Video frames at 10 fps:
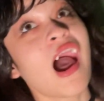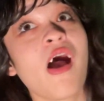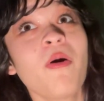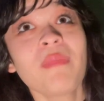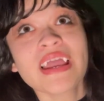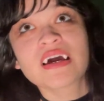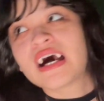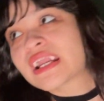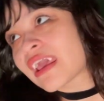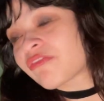Oh my
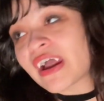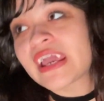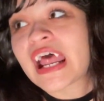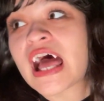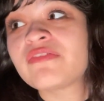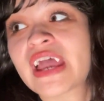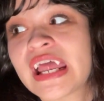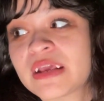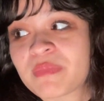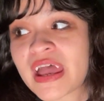god, if I could have
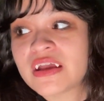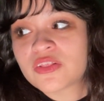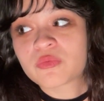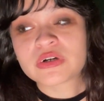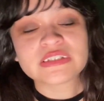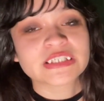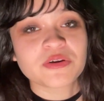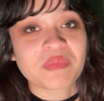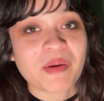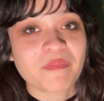any pet in the world, it
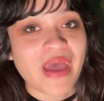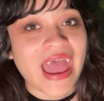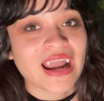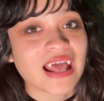would be a bat.